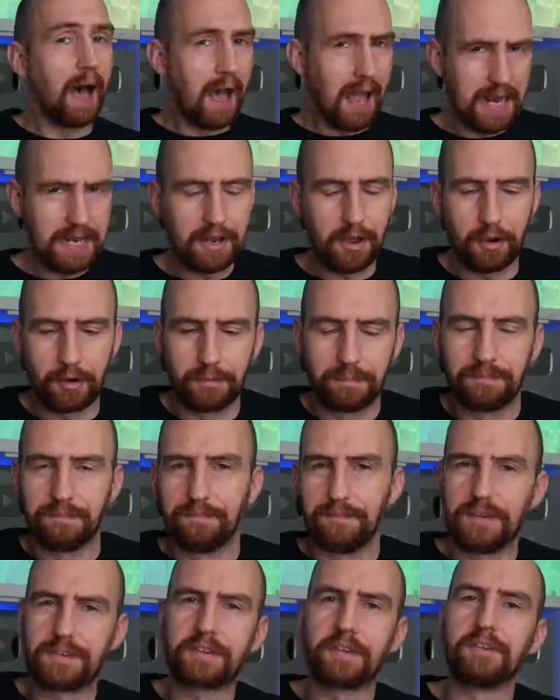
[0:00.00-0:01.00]
I know
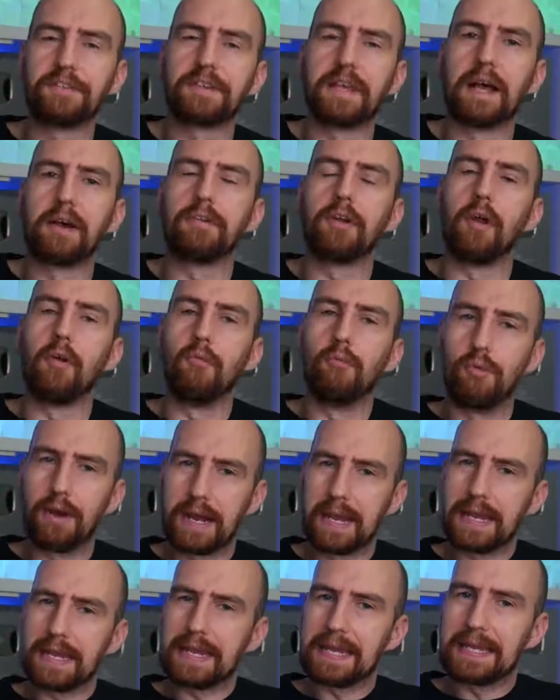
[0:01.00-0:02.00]
this can sound
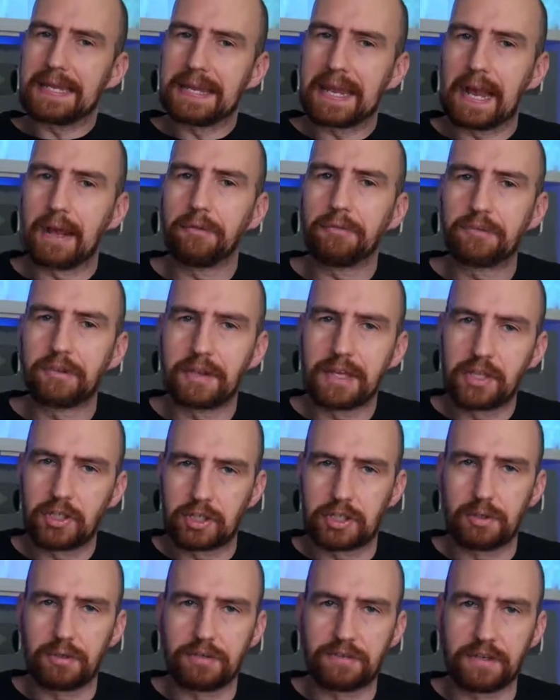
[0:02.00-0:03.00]
really
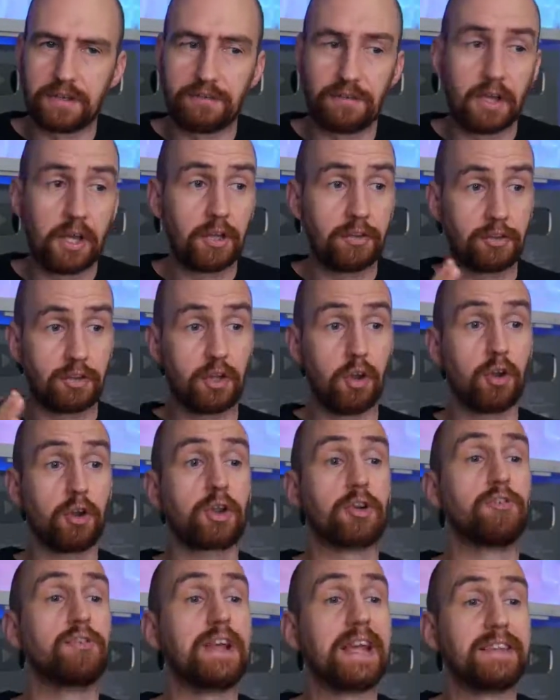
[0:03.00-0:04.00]
counterintuitive to your
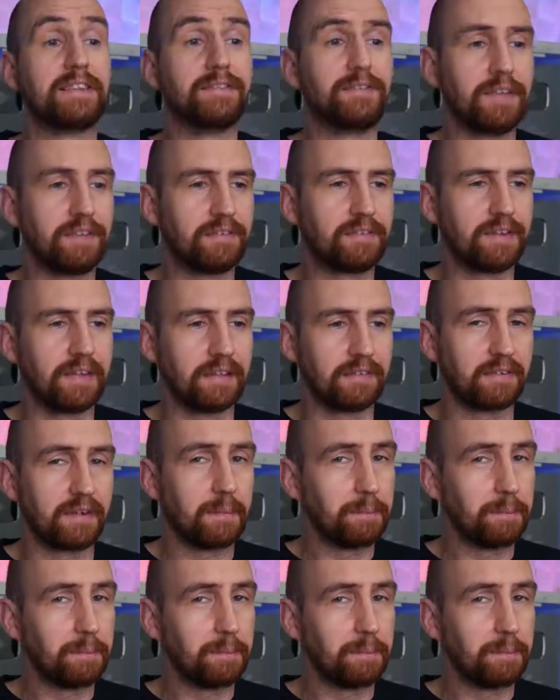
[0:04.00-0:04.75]
creative instinct